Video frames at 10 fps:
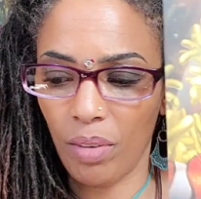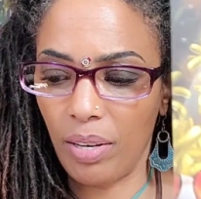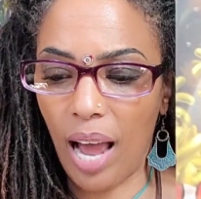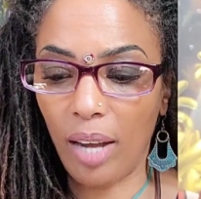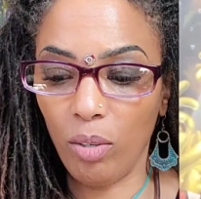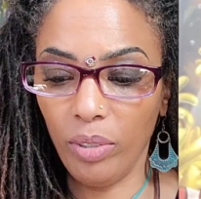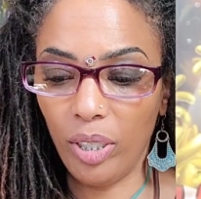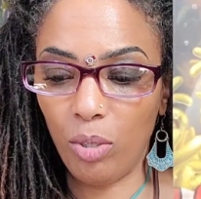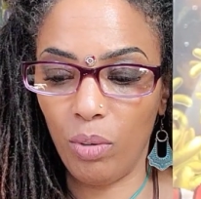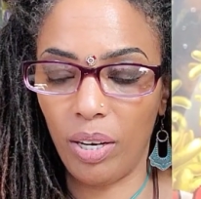not only
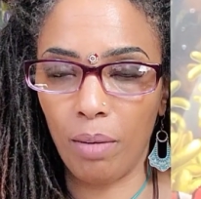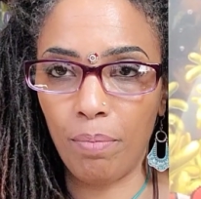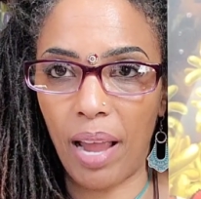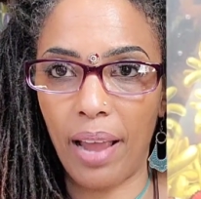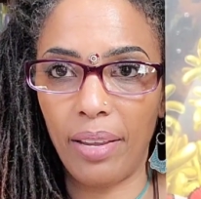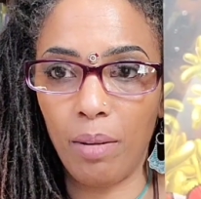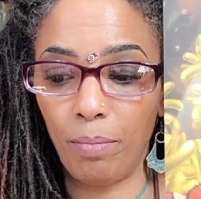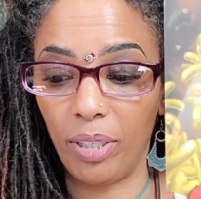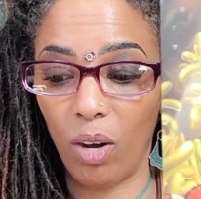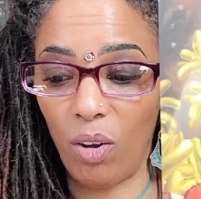to a companion,
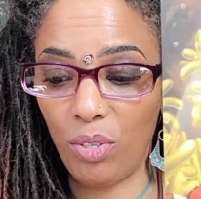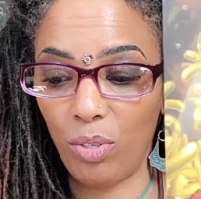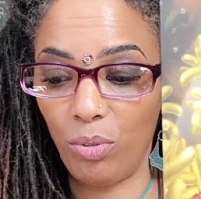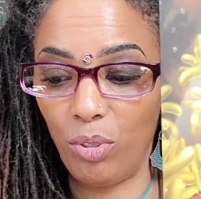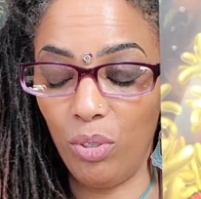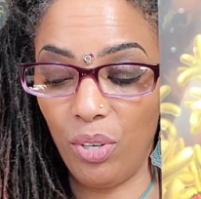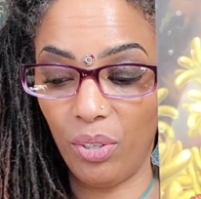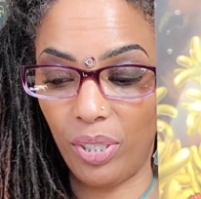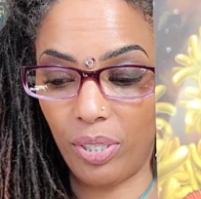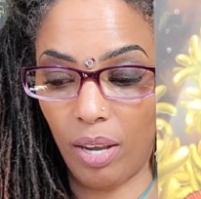but also to
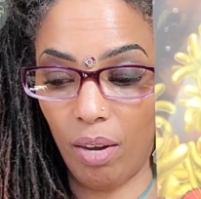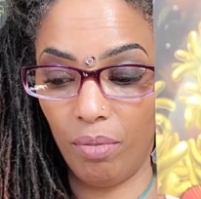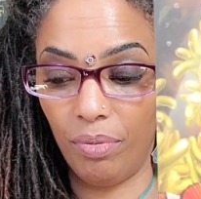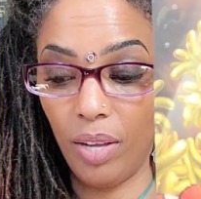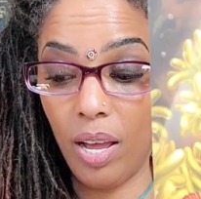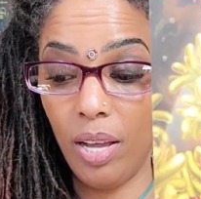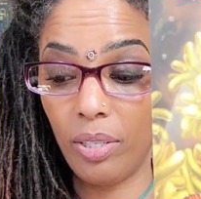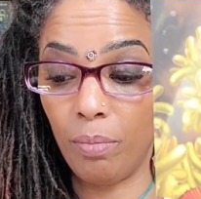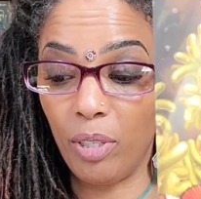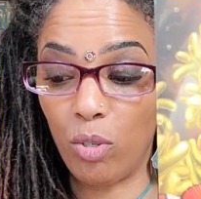yourself.
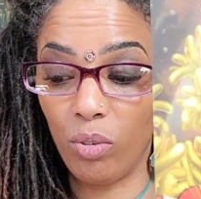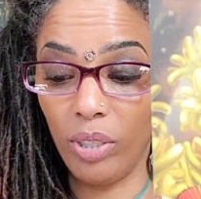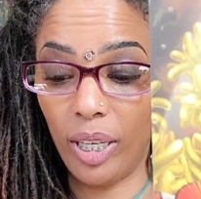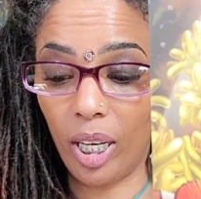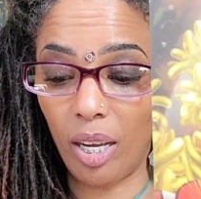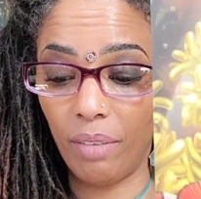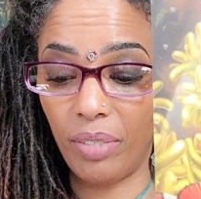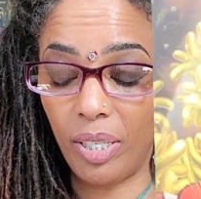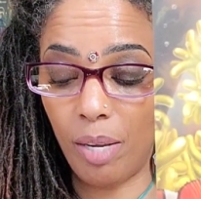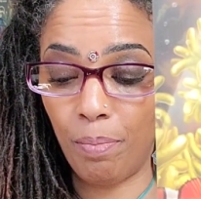To be truly
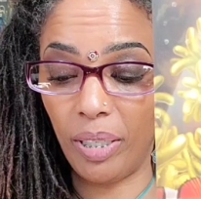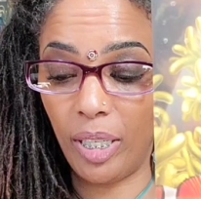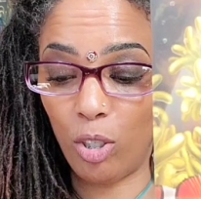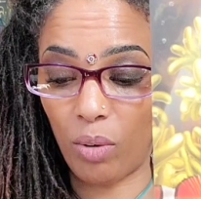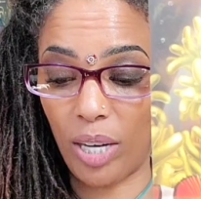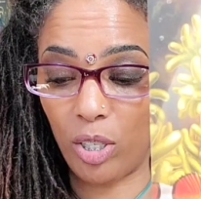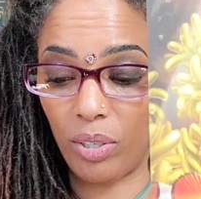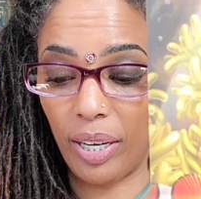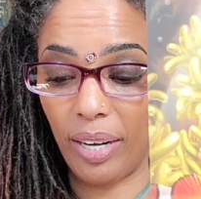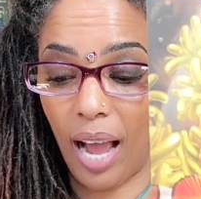loved, deeply treasured,
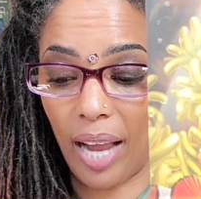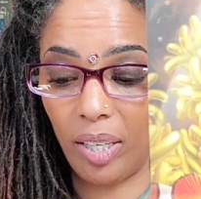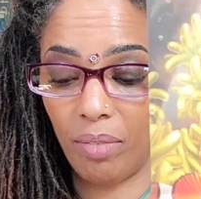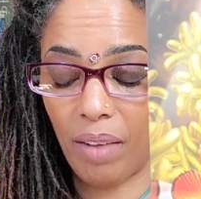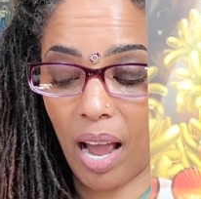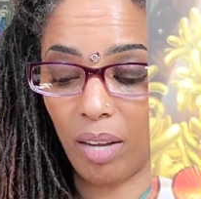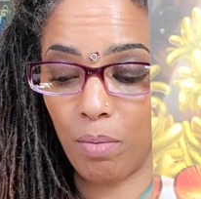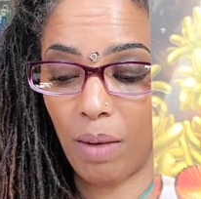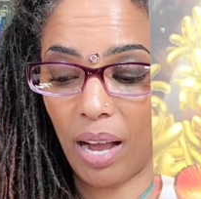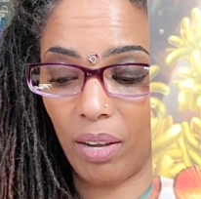and highly
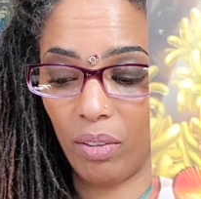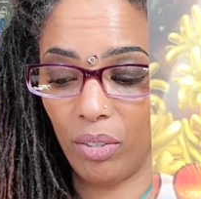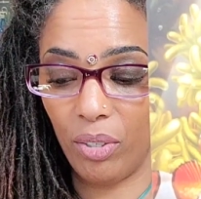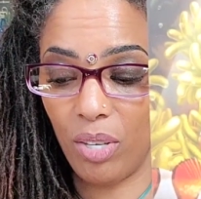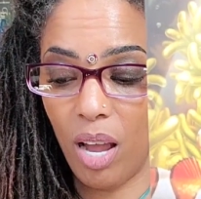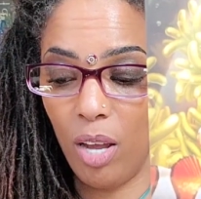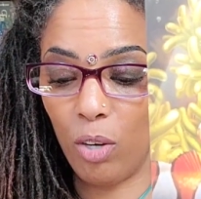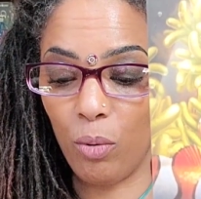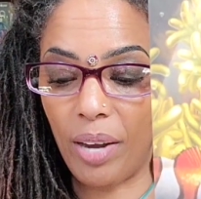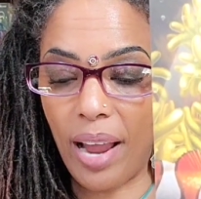valued by others,
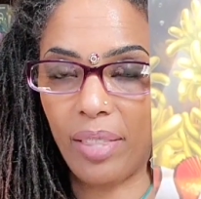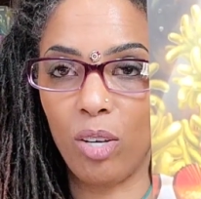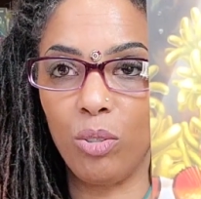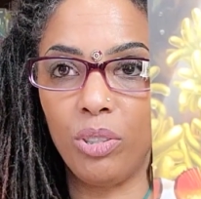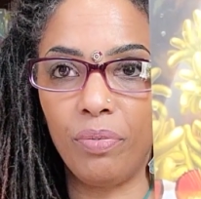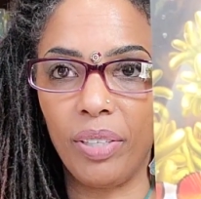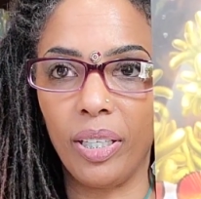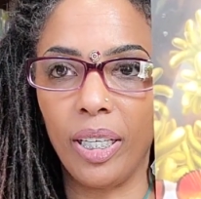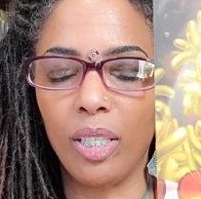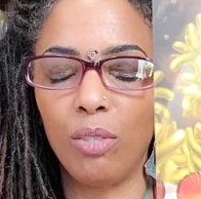create those
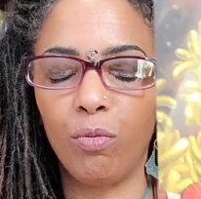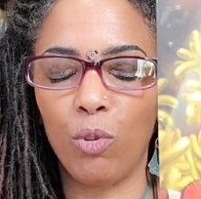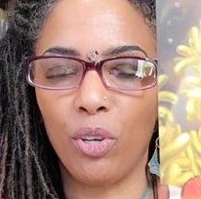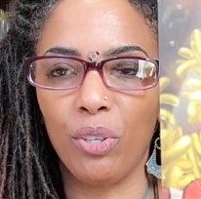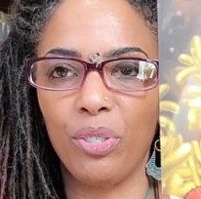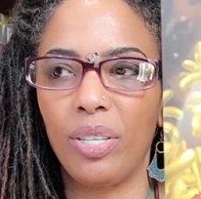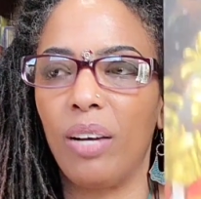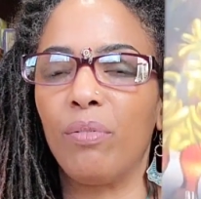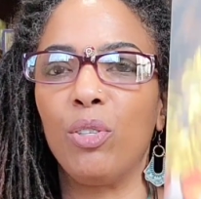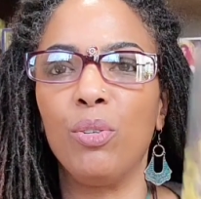feelings for
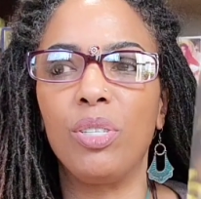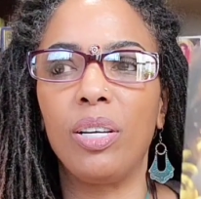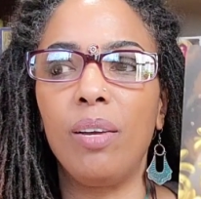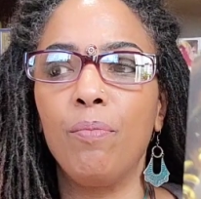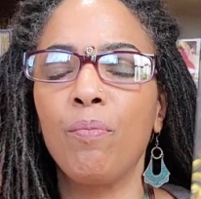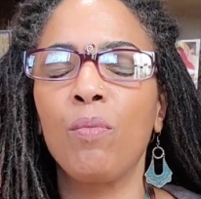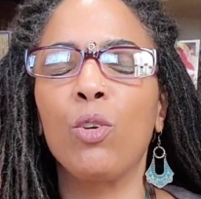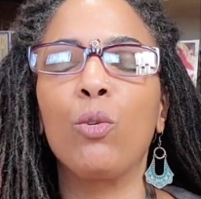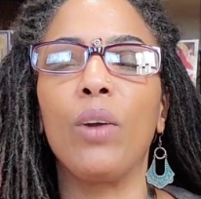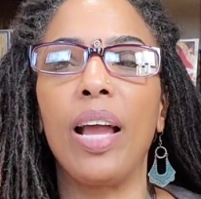yourself. Do you see?
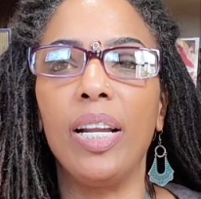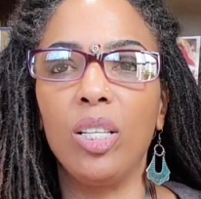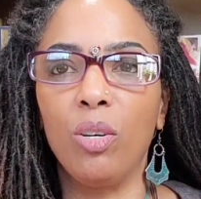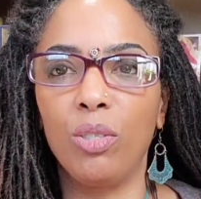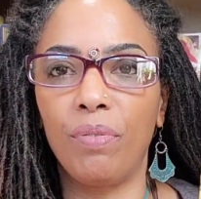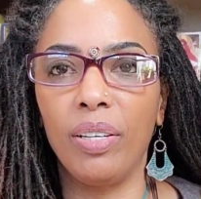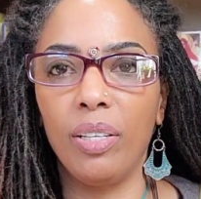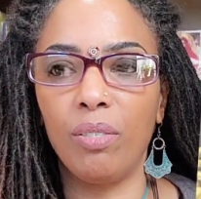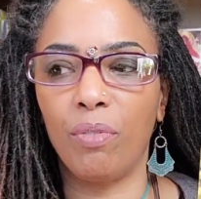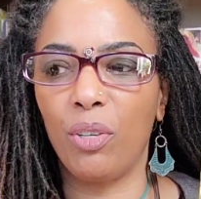Creating those
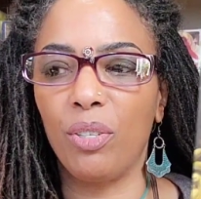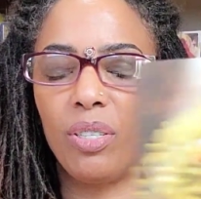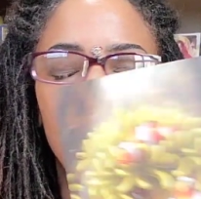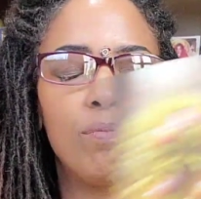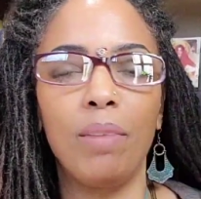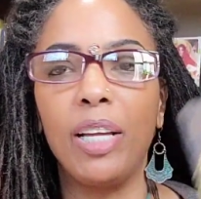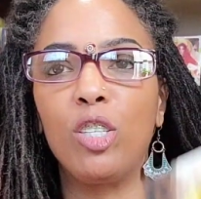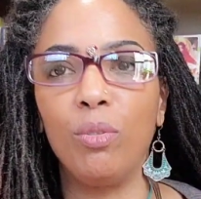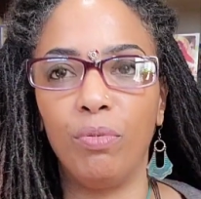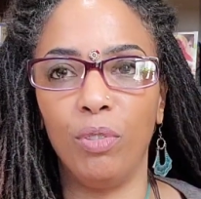feelings for yourself makes
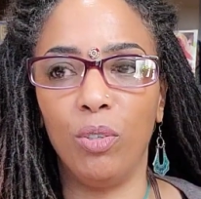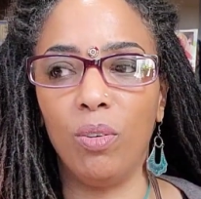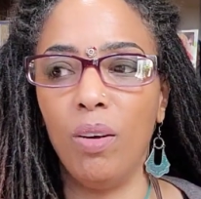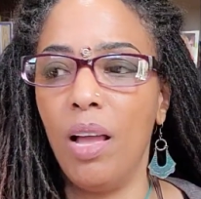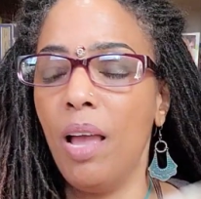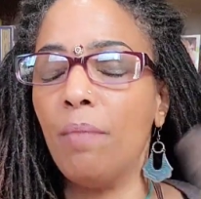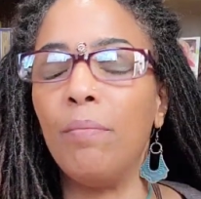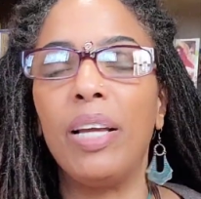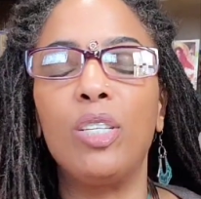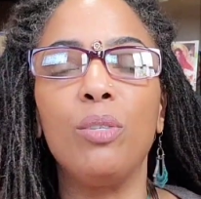you full,
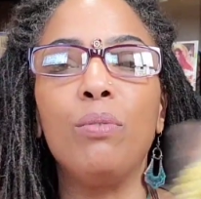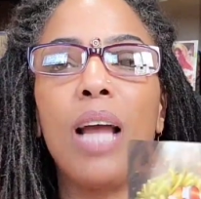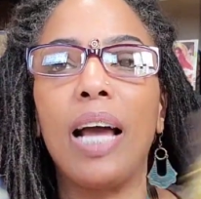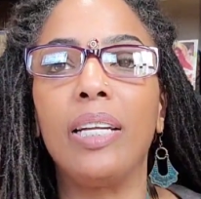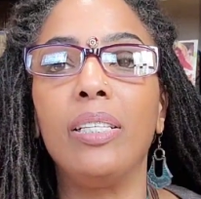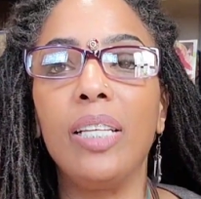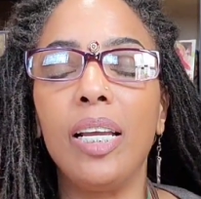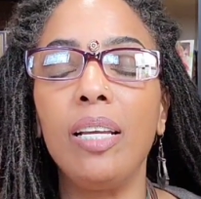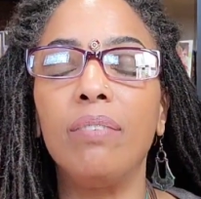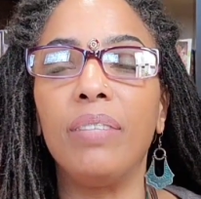makes you not in
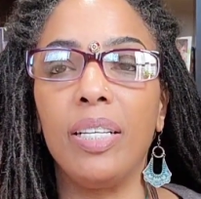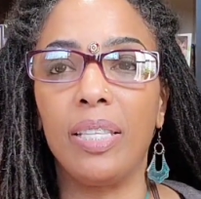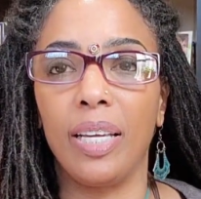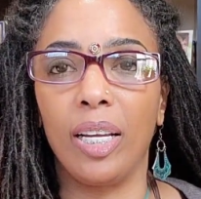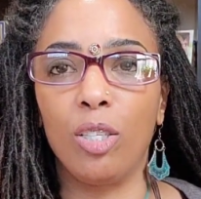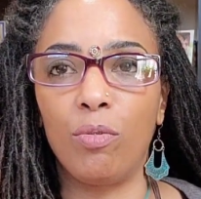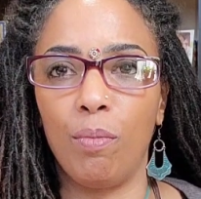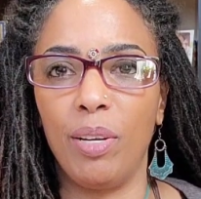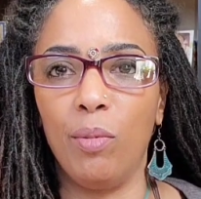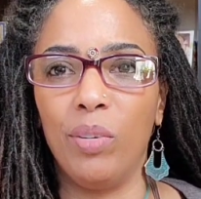need of anything else from
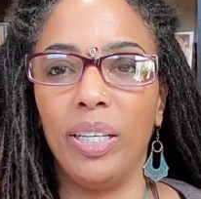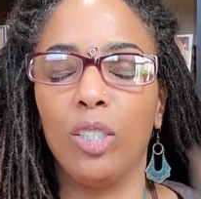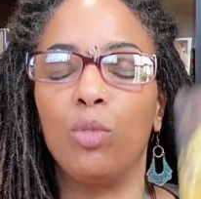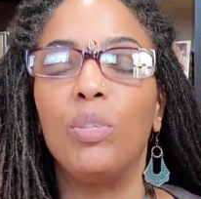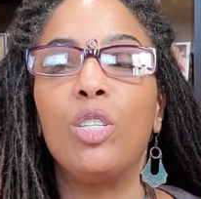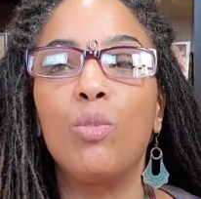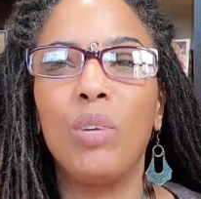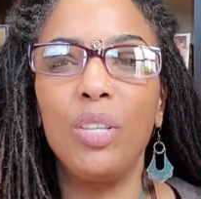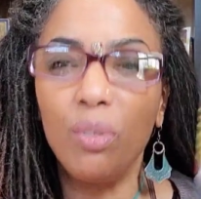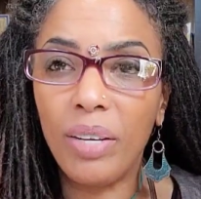anyone else, which is
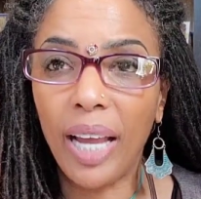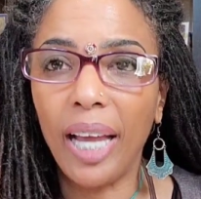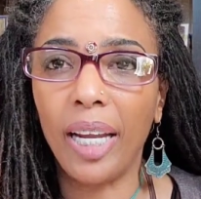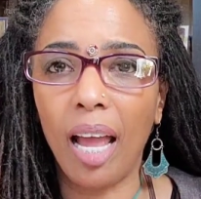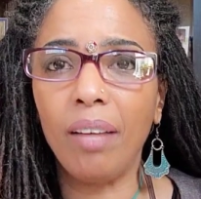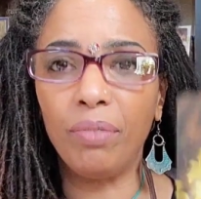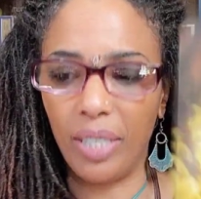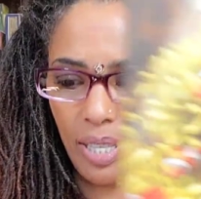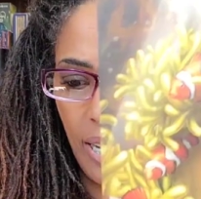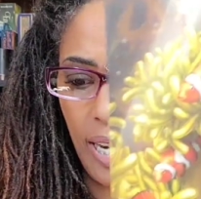when you get
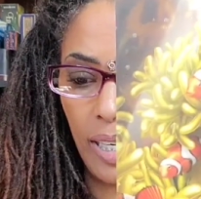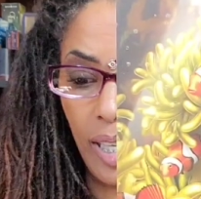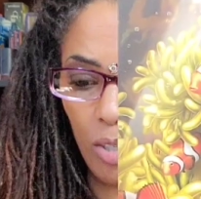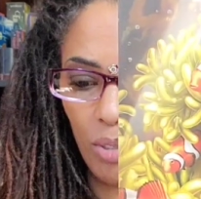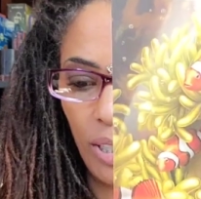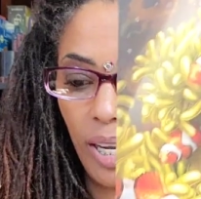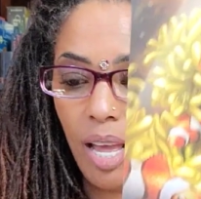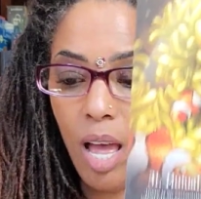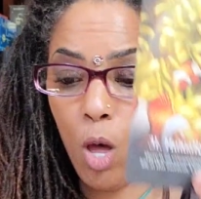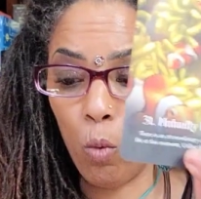everything, literally.
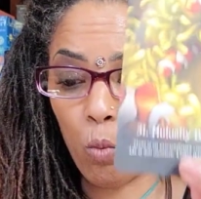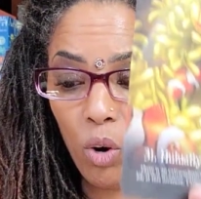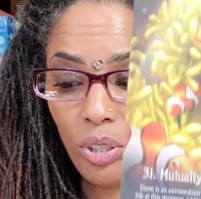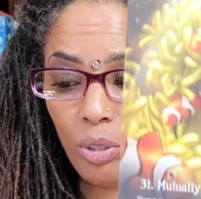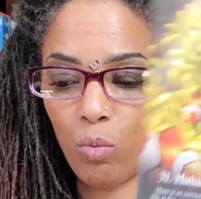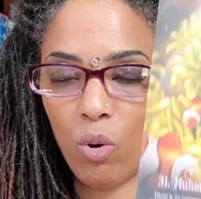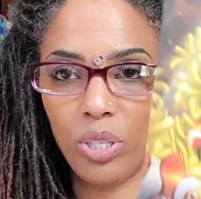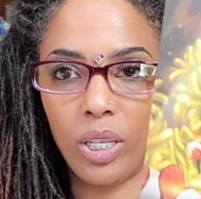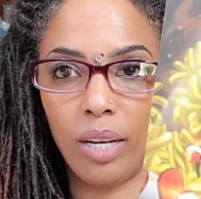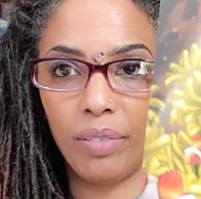Work
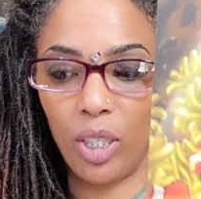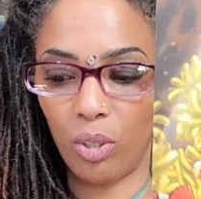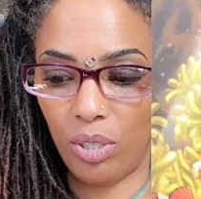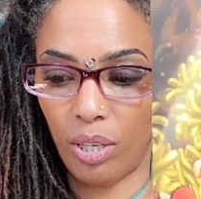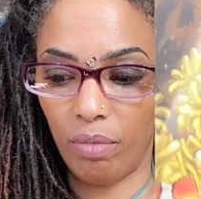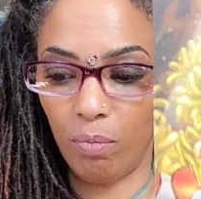towards loving yourself